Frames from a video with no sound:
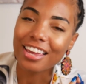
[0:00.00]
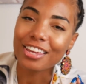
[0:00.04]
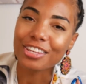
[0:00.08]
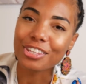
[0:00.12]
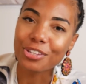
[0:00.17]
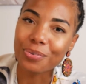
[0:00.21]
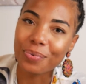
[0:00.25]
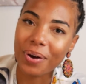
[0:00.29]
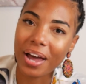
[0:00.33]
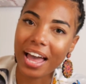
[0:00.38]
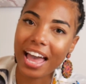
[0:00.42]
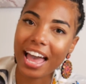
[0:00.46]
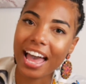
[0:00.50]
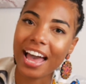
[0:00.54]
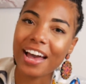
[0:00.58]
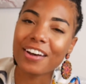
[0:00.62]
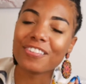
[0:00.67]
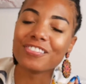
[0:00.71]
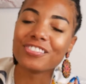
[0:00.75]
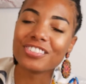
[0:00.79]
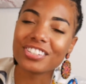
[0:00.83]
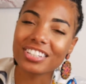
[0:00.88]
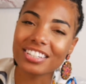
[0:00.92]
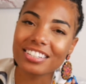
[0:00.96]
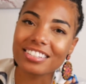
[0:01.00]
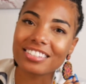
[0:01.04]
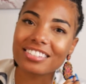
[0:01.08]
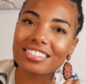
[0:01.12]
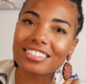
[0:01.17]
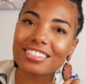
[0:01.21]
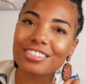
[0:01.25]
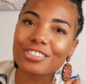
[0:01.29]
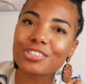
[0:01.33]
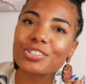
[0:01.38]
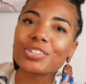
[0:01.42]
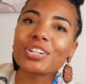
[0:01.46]
you have
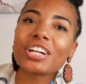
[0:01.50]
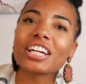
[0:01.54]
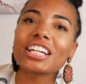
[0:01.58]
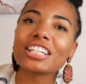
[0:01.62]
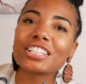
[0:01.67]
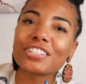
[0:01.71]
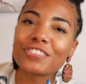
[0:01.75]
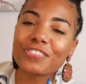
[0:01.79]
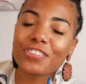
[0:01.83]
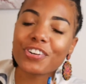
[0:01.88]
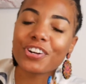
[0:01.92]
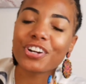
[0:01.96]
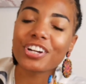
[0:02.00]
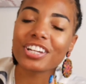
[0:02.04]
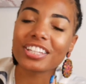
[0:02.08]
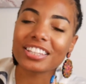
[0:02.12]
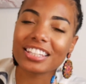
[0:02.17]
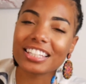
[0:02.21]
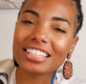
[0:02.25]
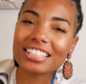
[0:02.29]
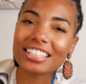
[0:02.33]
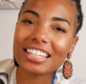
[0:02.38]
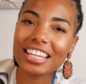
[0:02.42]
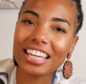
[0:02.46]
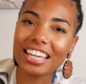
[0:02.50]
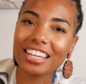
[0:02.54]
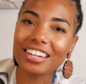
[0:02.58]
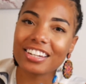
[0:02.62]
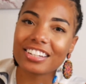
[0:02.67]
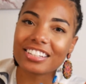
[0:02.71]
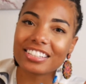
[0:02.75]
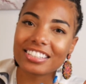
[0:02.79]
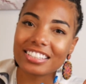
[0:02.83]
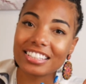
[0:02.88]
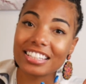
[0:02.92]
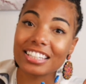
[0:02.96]
just transferring this
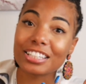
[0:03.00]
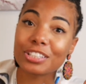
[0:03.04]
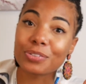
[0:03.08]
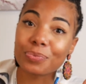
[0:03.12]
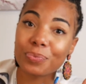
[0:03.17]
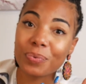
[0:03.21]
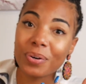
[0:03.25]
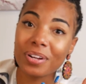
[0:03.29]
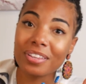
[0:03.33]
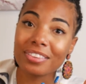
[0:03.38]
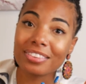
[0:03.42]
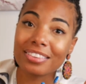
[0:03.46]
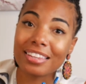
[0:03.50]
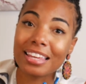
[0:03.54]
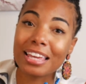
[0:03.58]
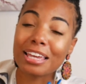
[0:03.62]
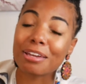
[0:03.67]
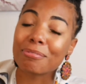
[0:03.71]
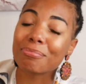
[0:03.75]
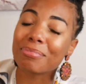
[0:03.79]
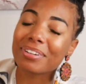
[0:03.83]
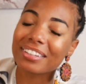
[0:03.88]
energy is one thing,